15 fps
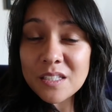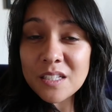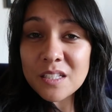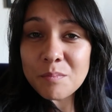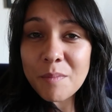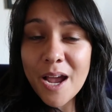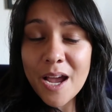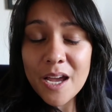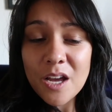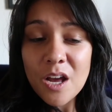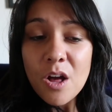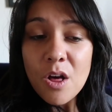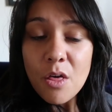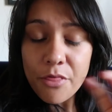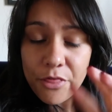this is my
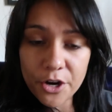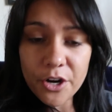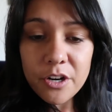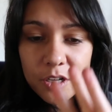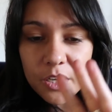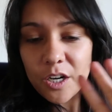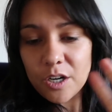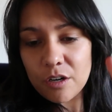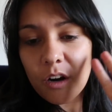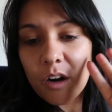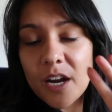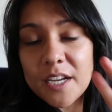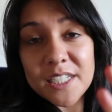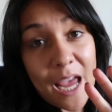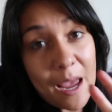third
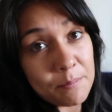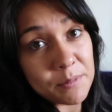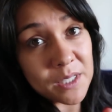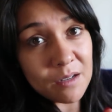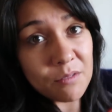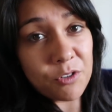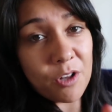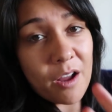year attempting